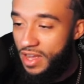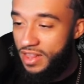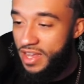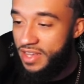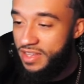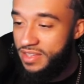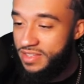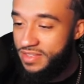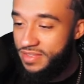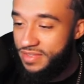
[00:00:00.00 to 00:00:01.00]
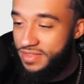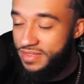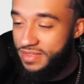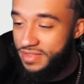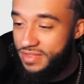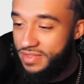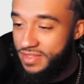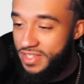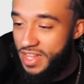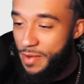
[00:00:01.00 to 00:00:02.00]
I like it.
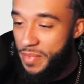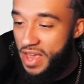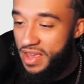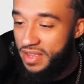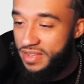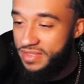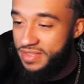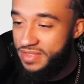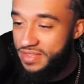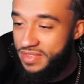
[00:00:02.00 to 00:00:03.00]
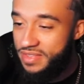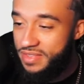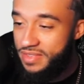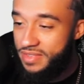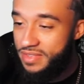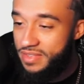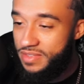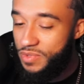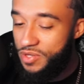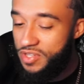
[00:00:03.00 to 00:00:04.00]
Not bad.
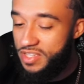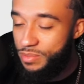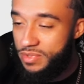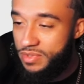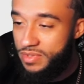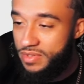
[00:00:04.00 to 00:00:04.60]
Real simple.